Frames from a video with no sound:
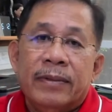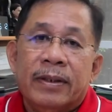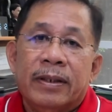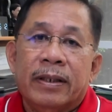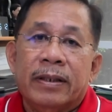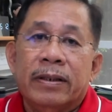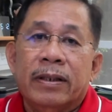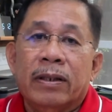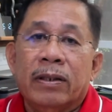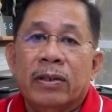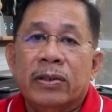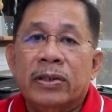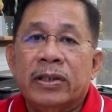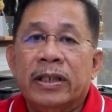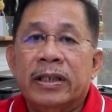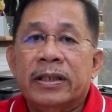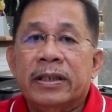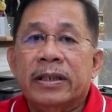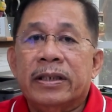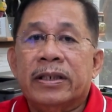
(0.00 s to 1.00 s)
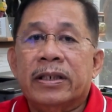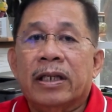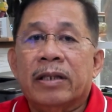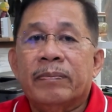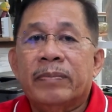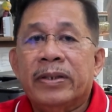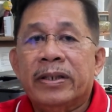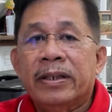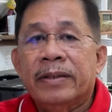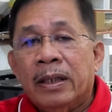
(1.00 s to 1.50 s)
Now, the law says it shall
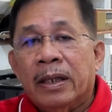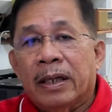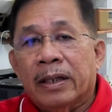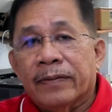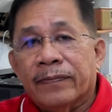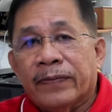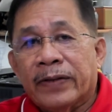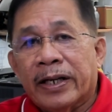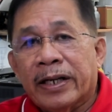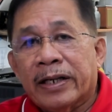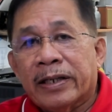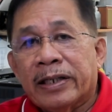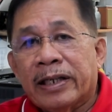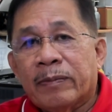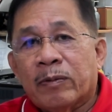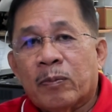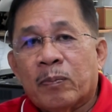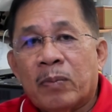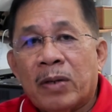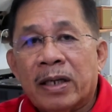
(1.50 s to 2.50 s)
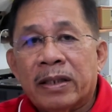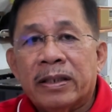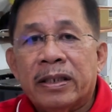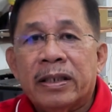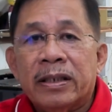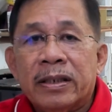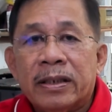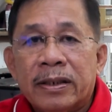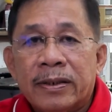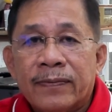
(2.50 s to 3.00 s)
be unfair labor
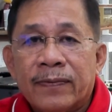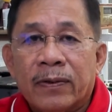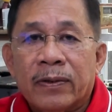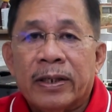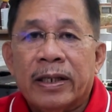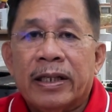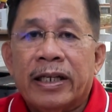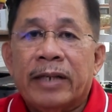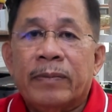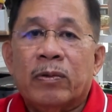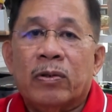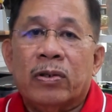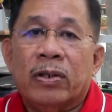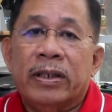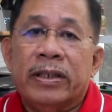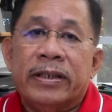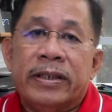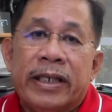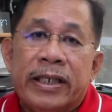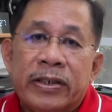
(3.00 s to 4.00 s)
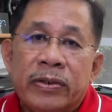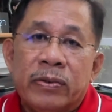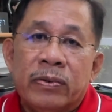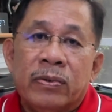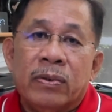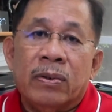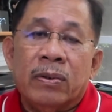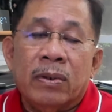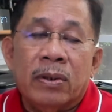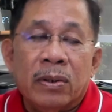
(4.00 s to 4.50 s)
practice for a labor organization
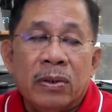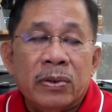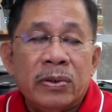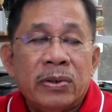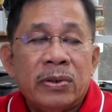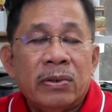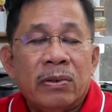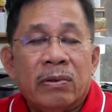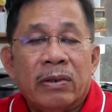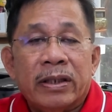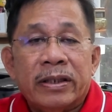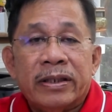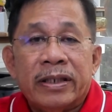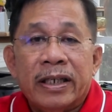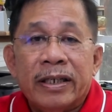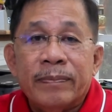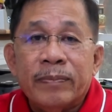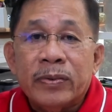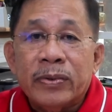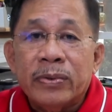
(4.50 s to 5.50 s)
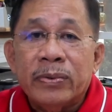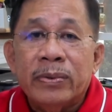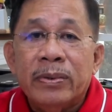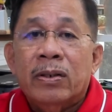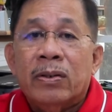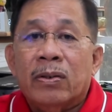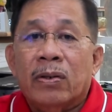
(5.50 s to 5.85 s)
to cause or attempt to